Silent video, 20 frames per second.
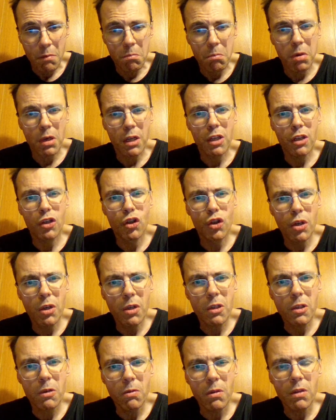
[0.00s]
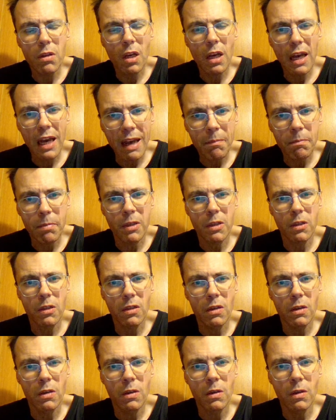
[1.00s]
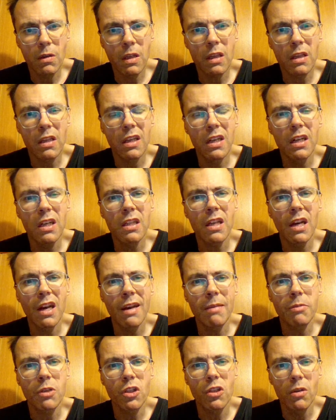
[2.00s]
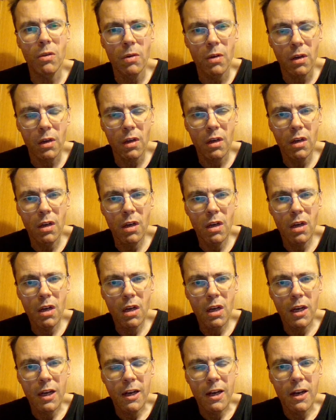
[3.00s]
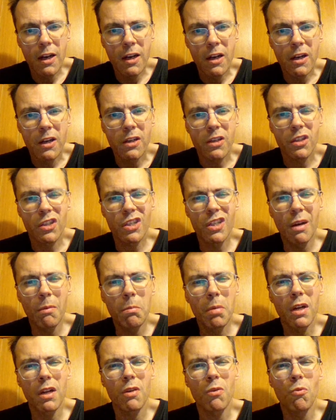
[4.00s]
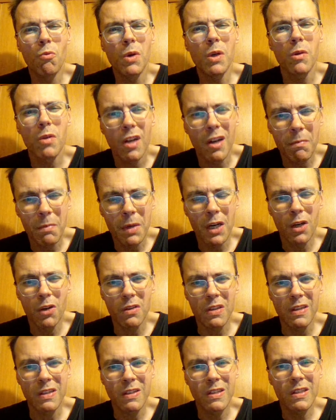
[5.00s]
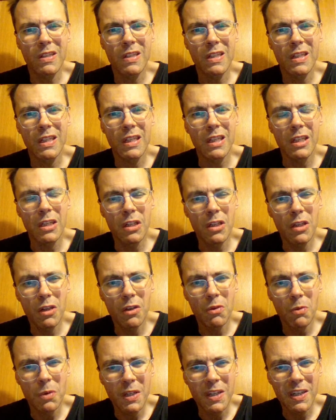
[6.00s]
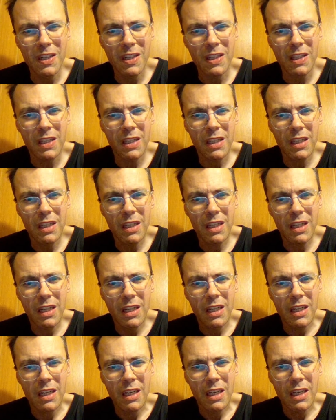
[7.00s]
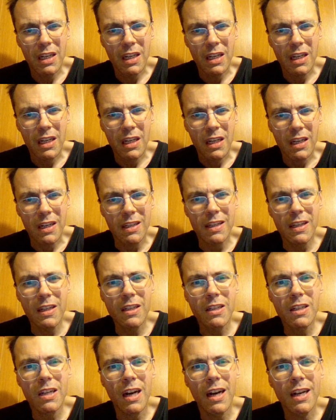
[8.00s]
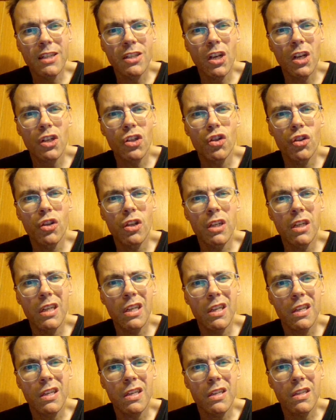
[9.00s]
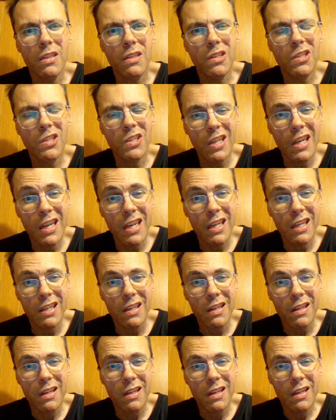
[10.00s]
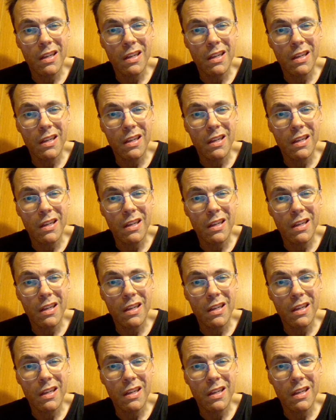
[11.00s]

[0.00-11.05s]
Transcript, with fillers: But it just could happen so that anytime soon somebody will come out and say, you know what, this guy is actually saying